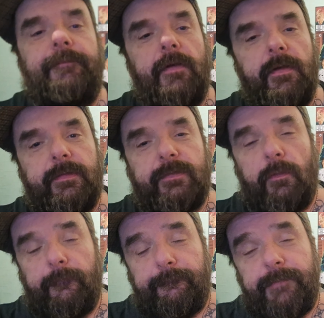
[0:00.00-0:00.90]
first
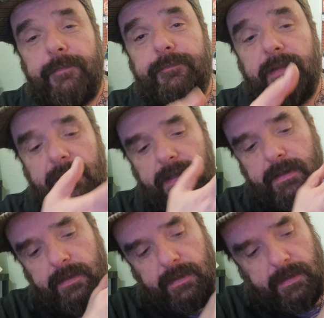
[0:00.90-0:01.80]
sort of
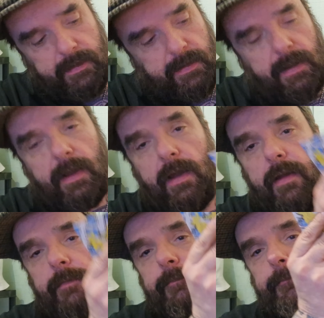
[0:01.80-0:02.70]
15
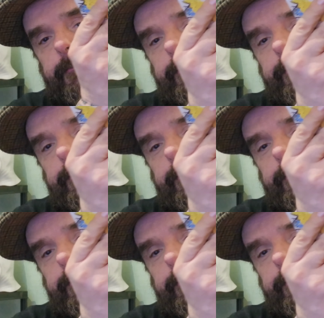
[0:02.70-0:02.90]
um,